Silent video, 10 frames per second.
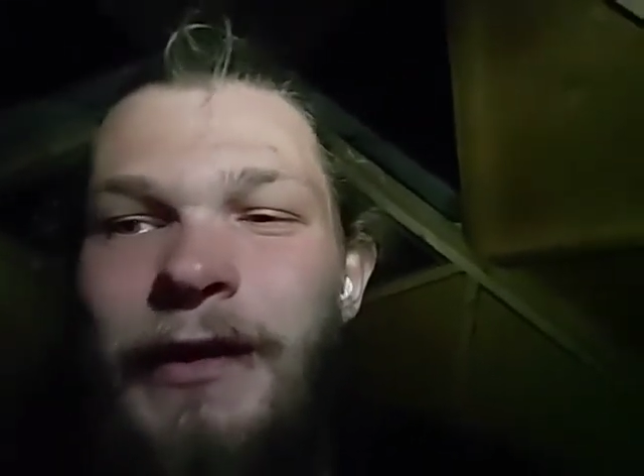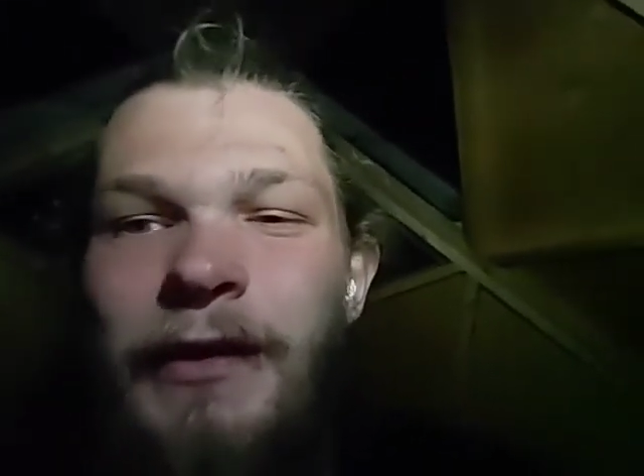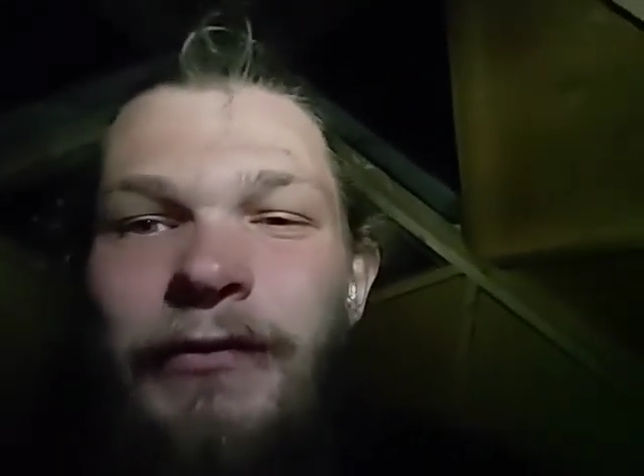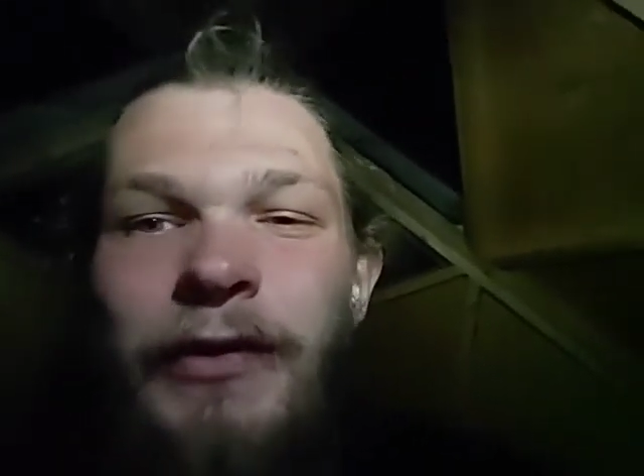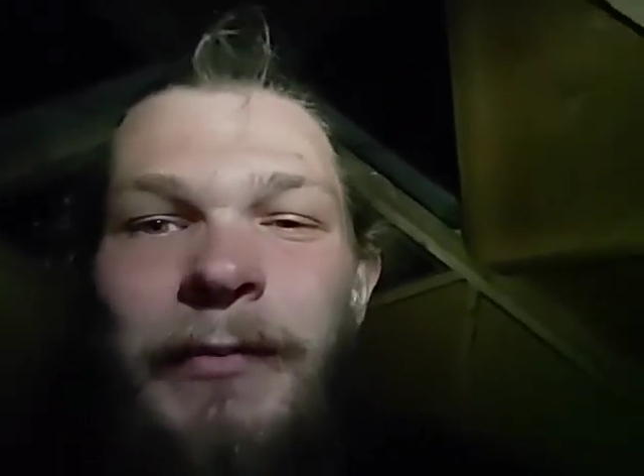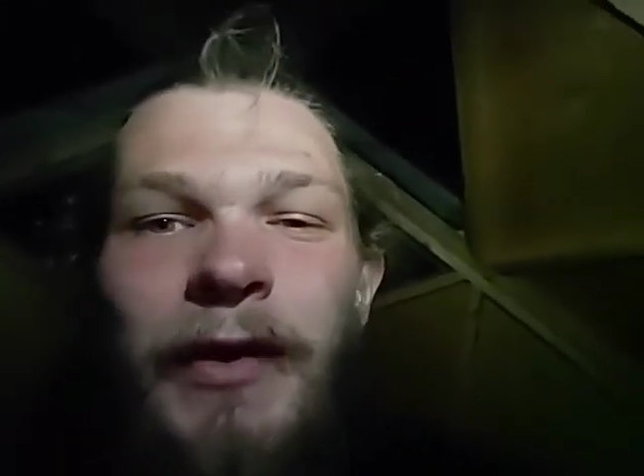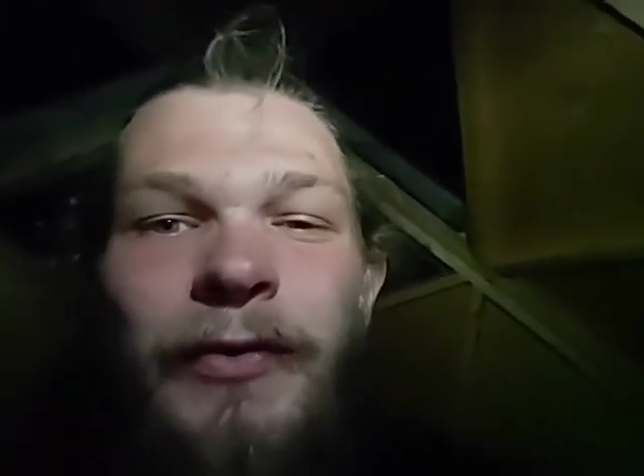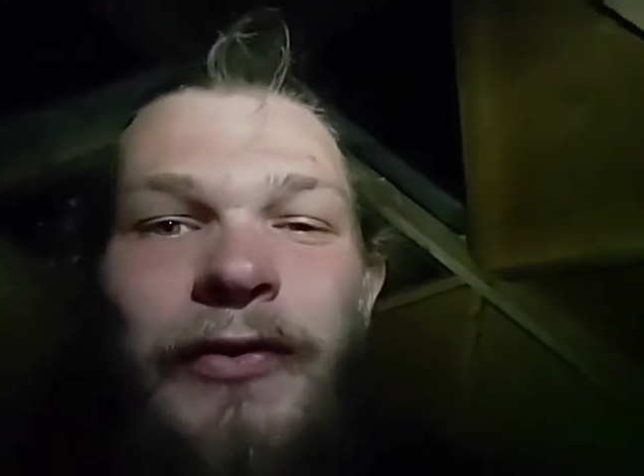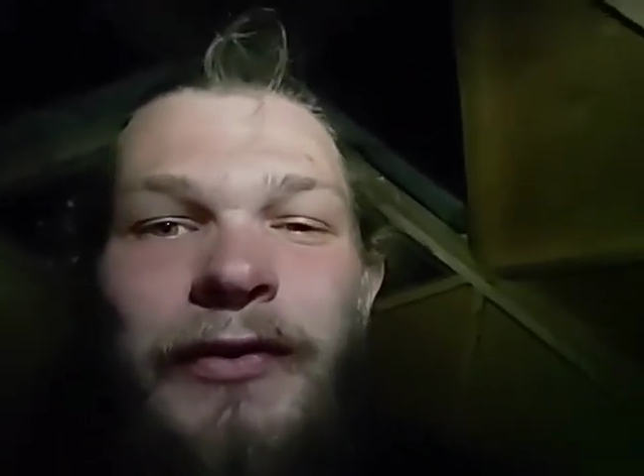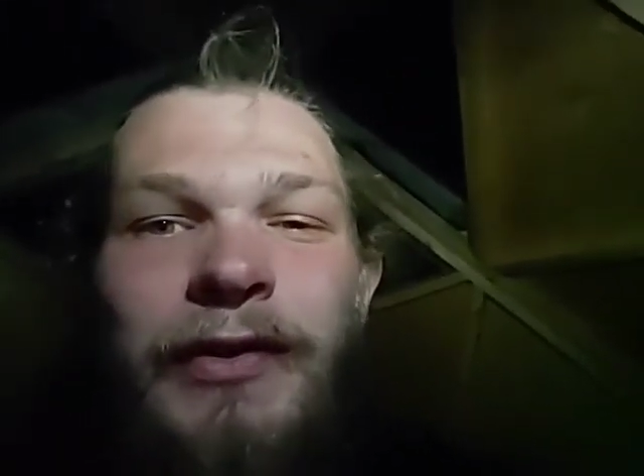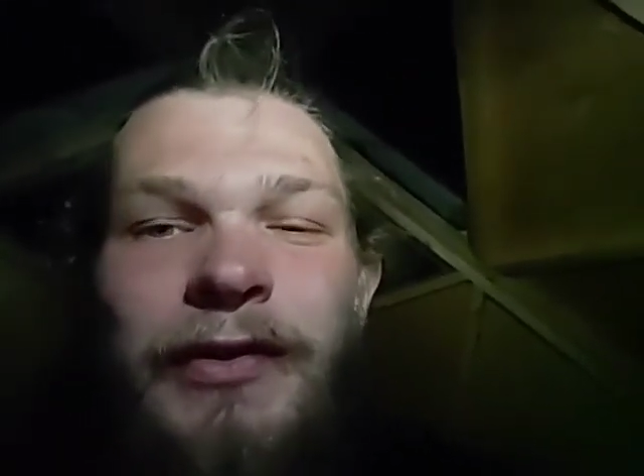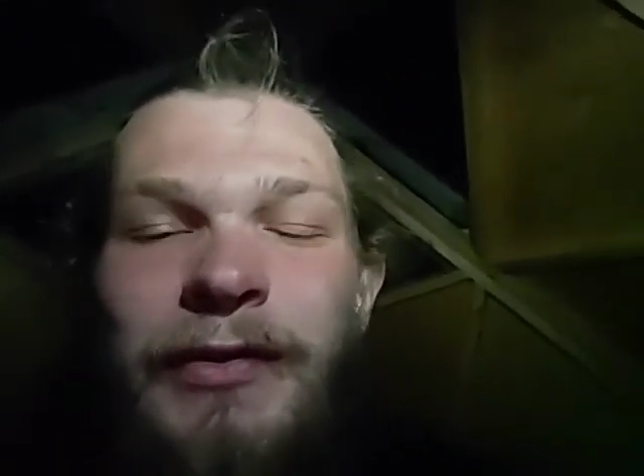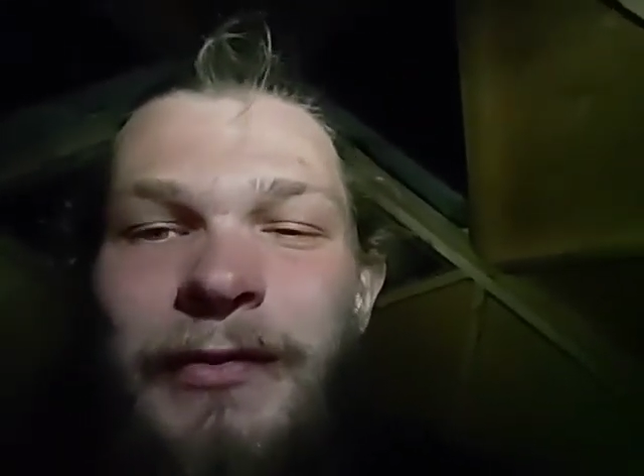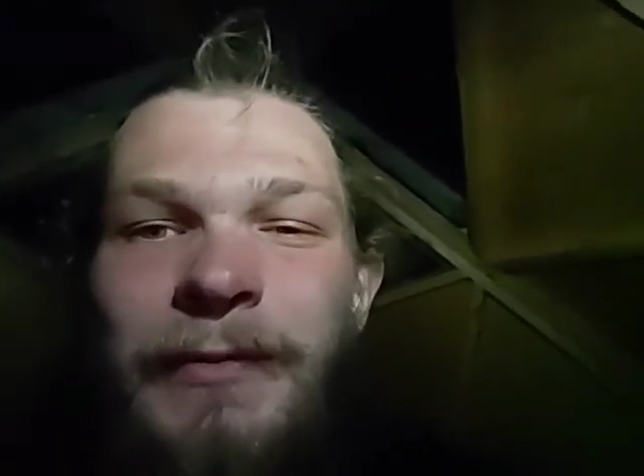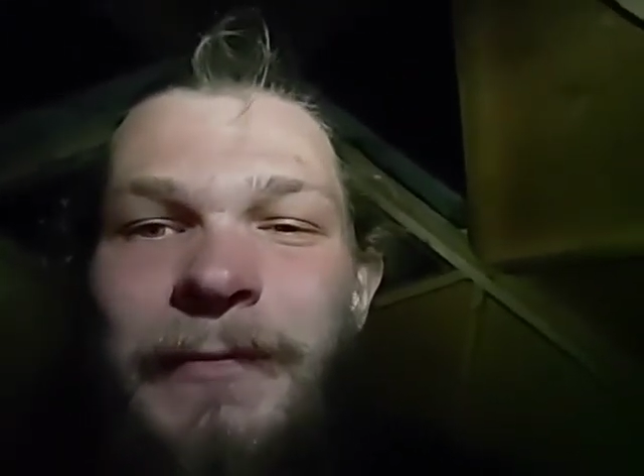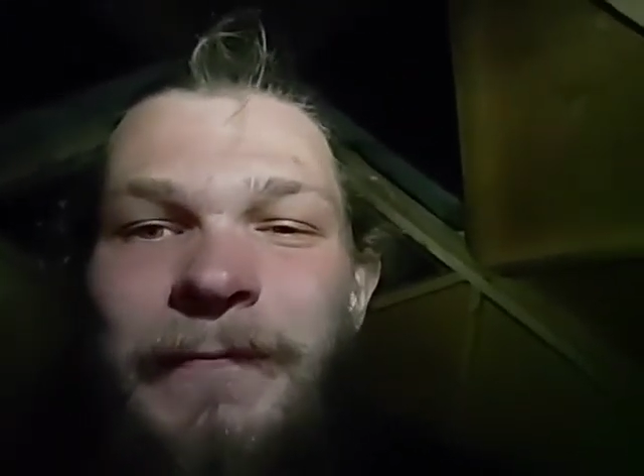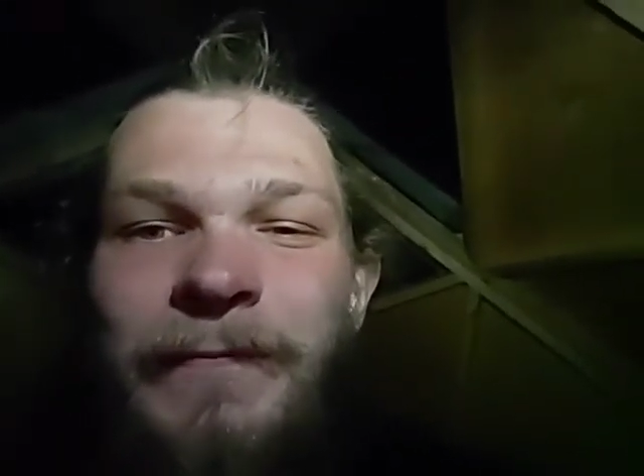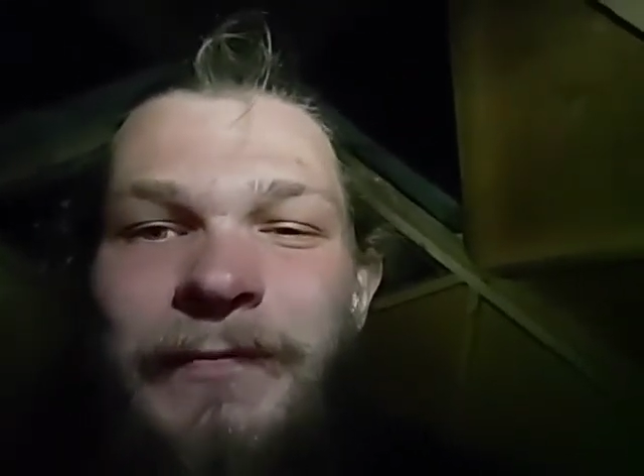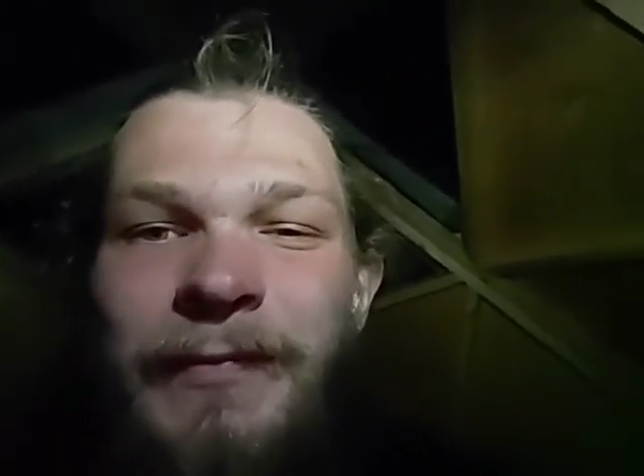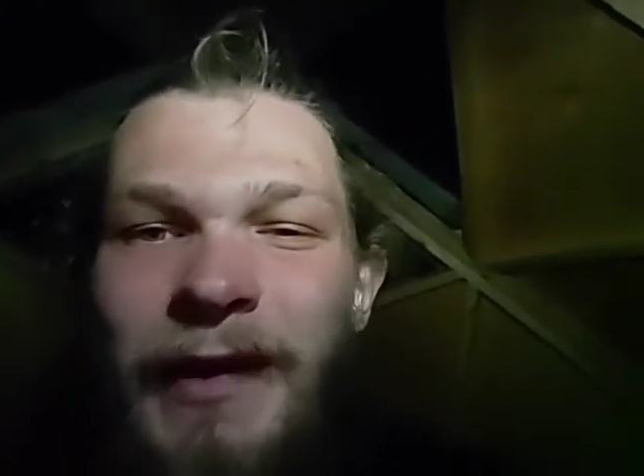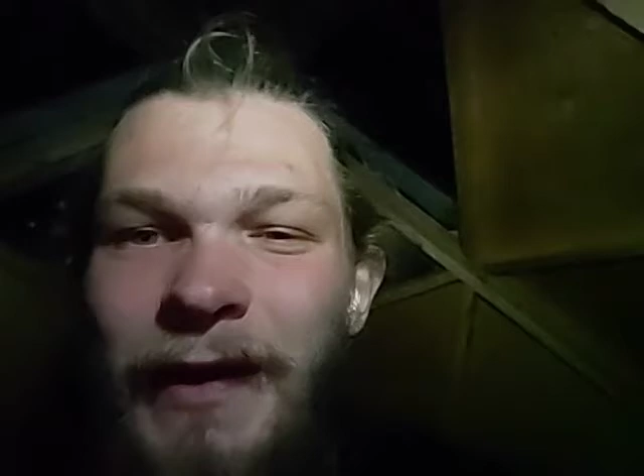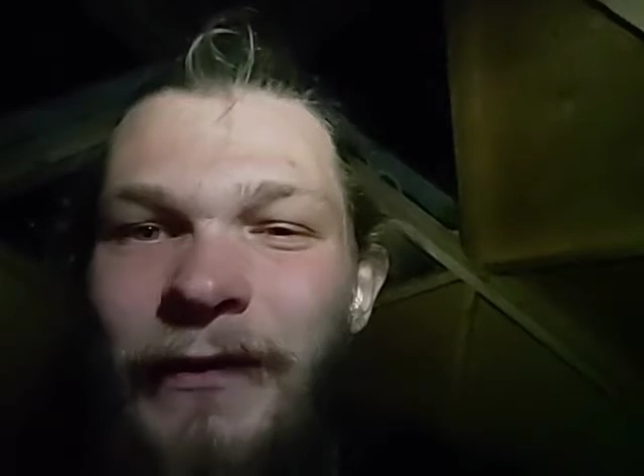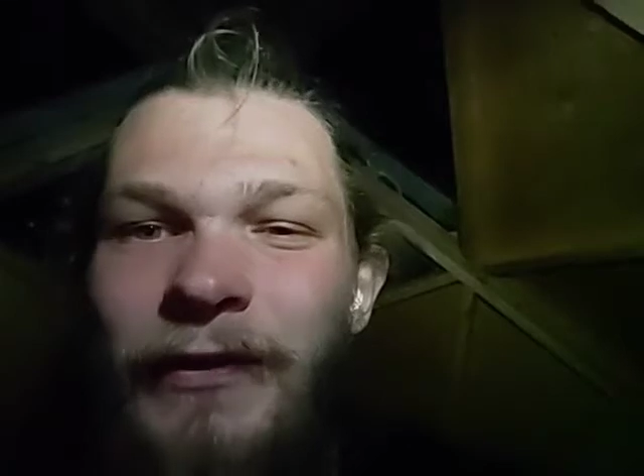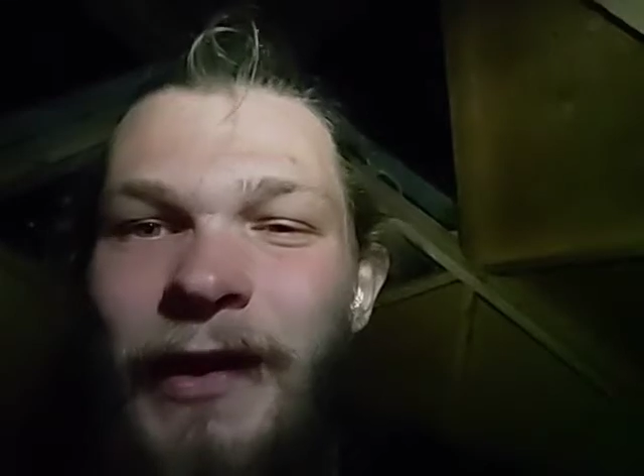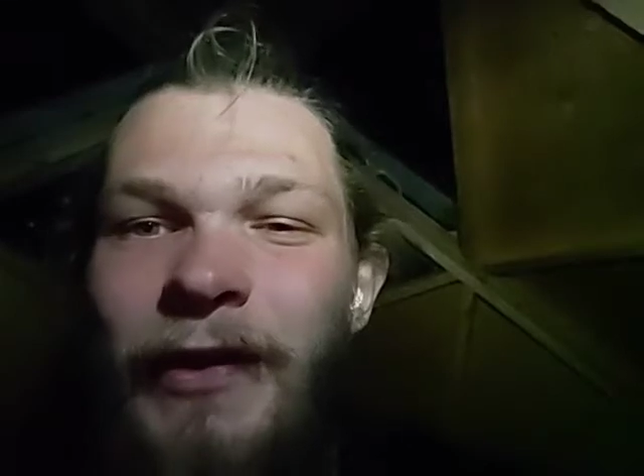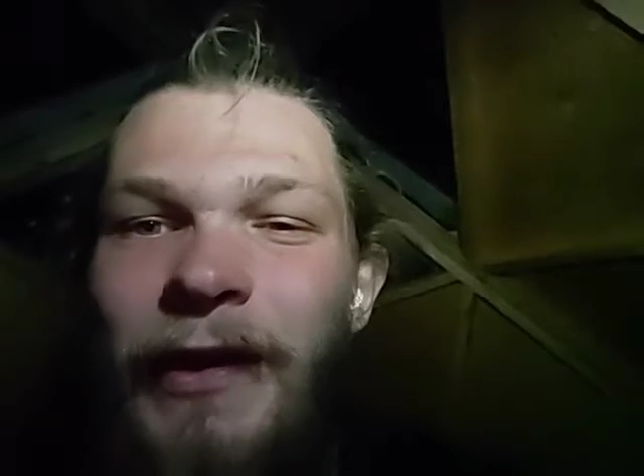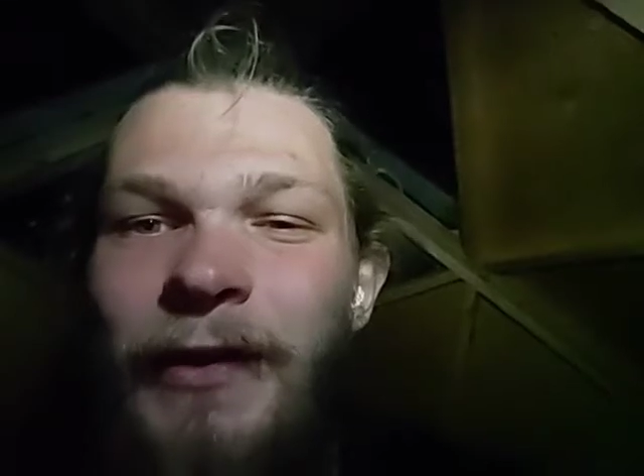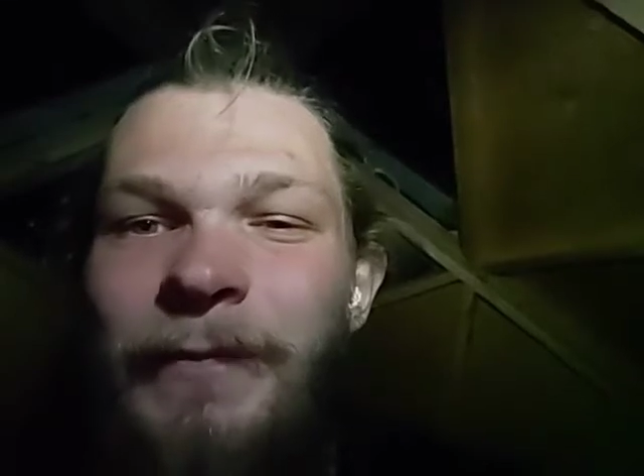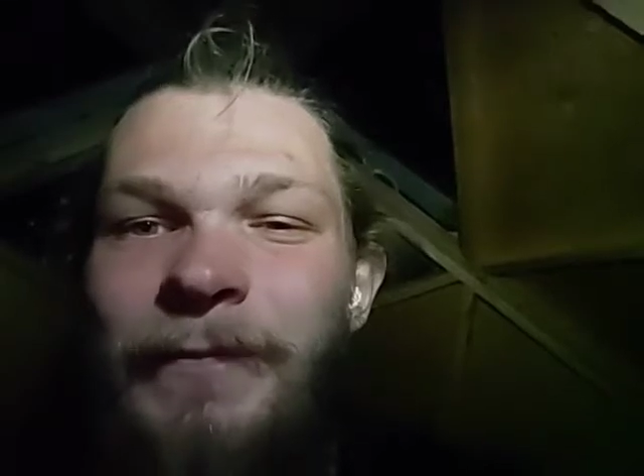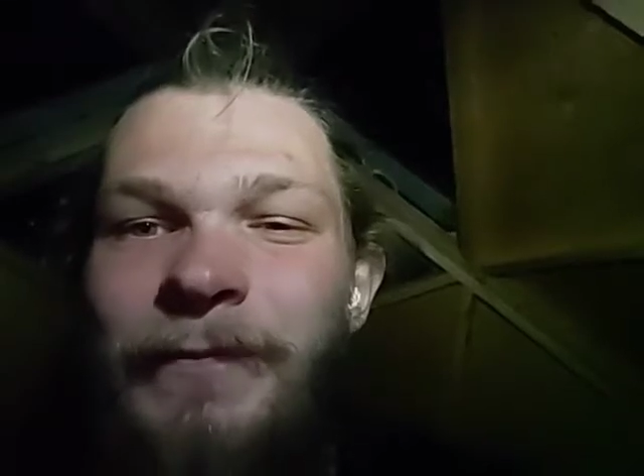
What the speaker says: love the most and stay there.